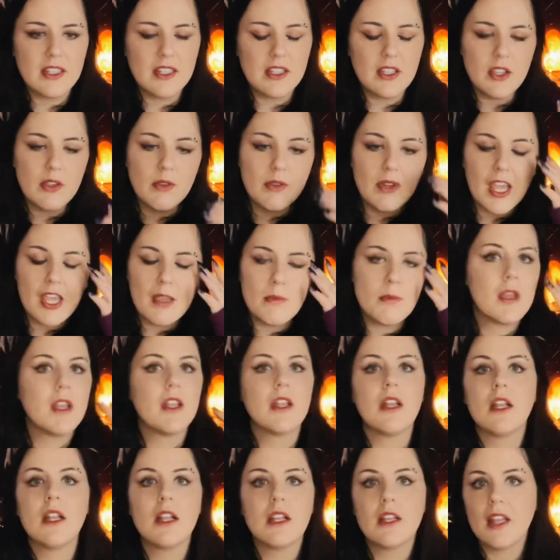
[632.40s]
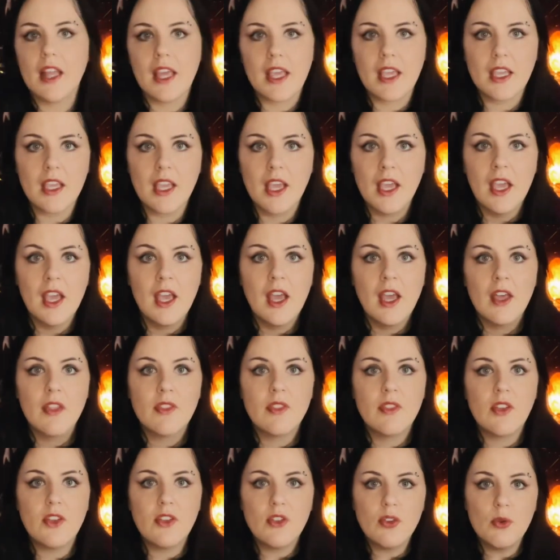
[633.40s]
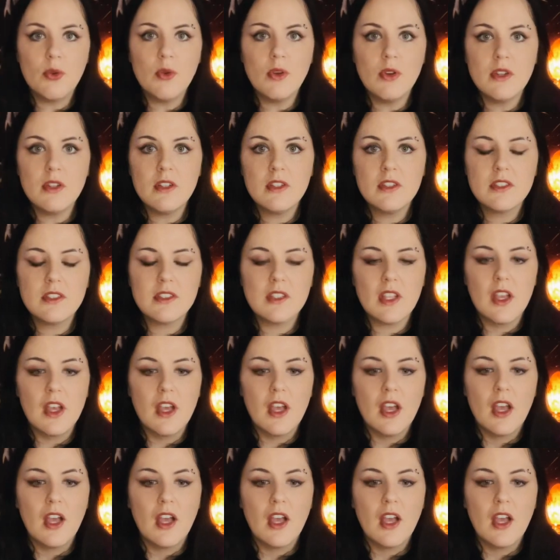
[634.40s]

you name it, like the tools